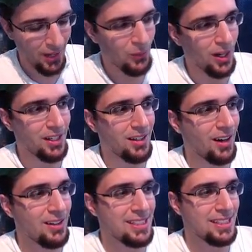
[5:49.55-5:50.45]
I want a
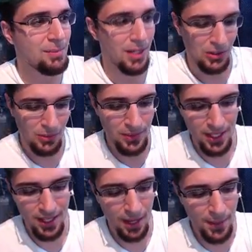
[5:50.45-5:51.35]
Coliseum medal.
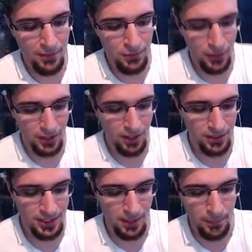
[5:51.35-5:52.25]
I'm having fun in
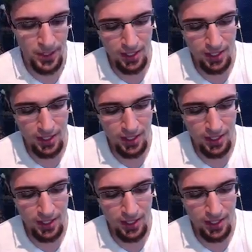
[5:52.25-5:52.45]
Coliseum.